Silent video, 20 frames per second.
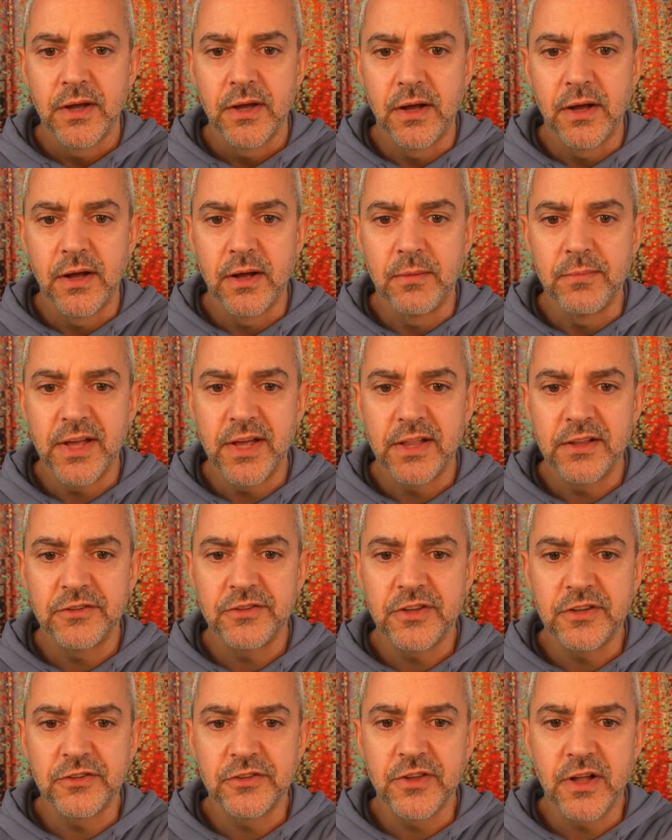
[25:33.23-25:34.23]
Haley
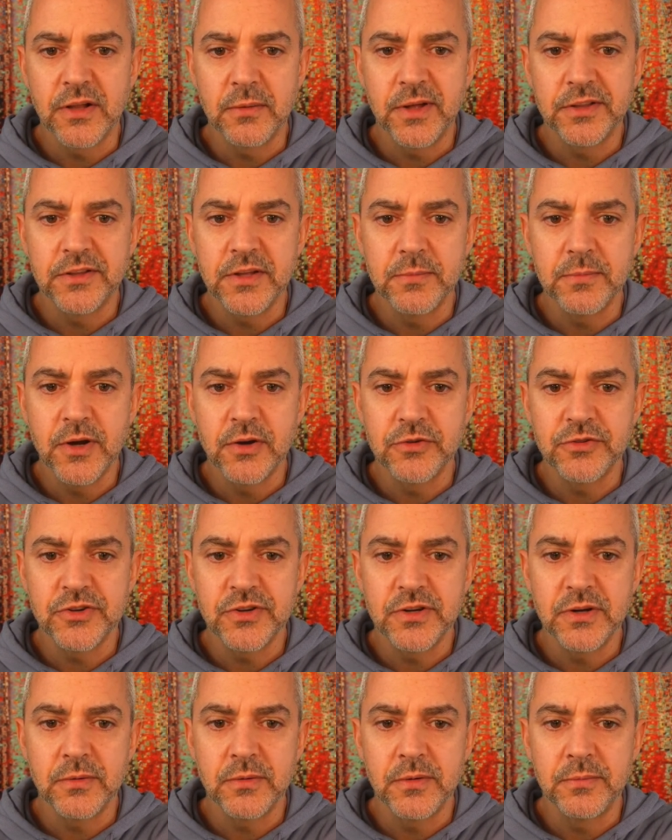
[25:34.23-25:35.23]
says it's all about the
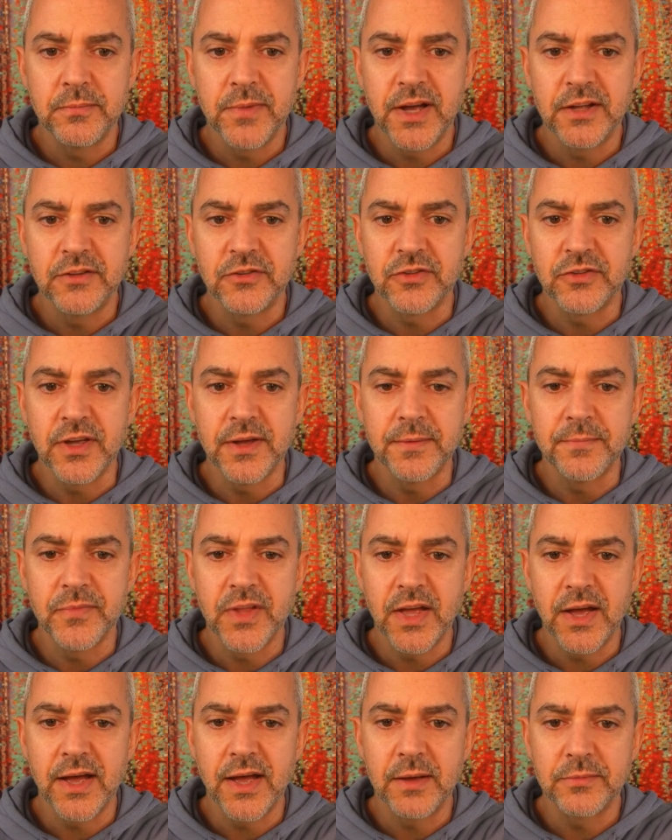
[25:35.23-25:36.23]
emotional mindset.
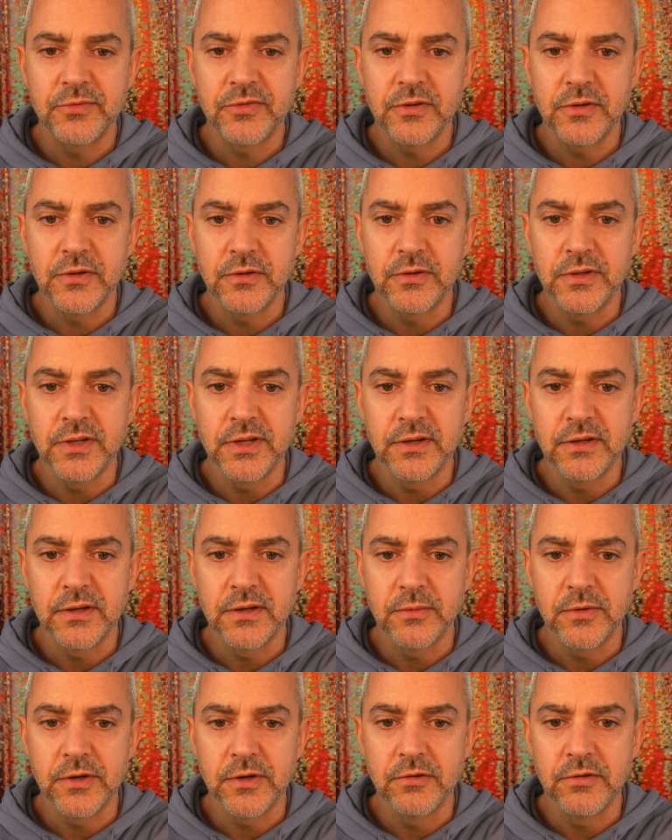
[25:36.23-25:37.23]
Yeah, absolutely.
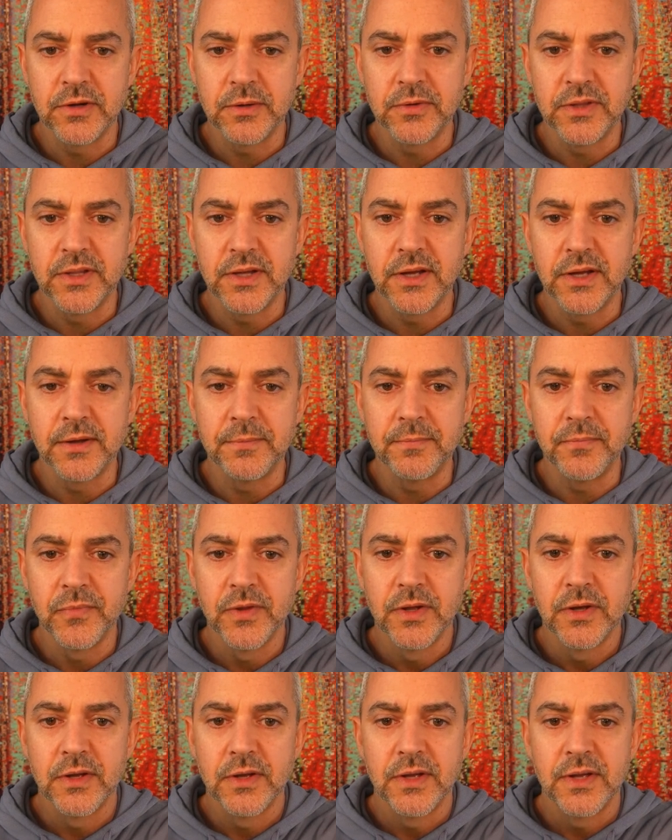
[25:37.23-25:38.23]
I would agree with that.
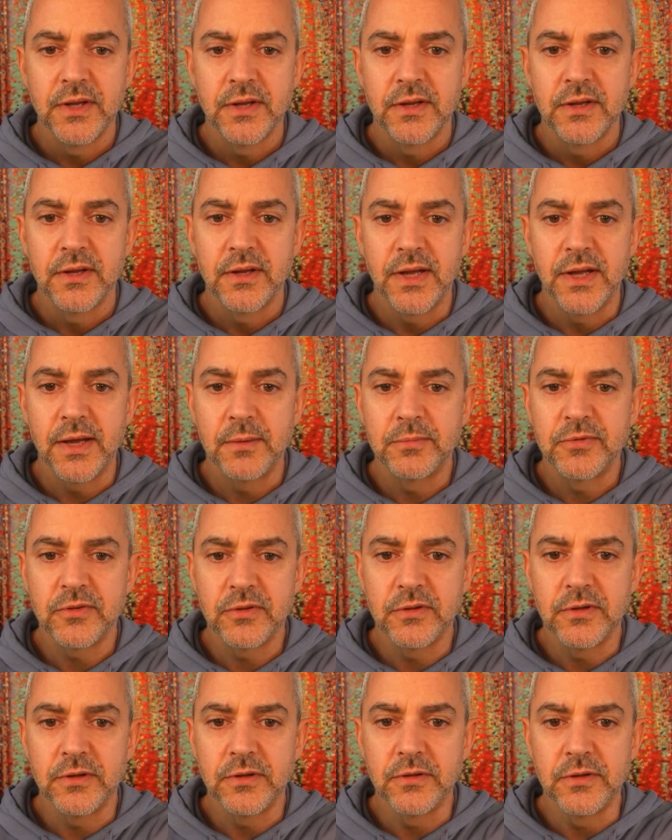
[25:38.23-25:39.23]

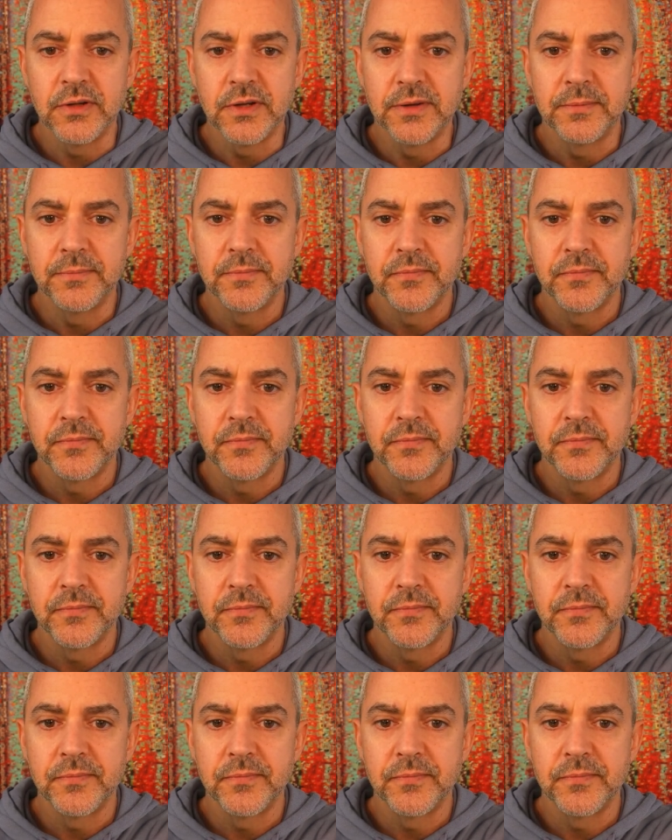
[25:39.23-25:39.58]
Absolutely.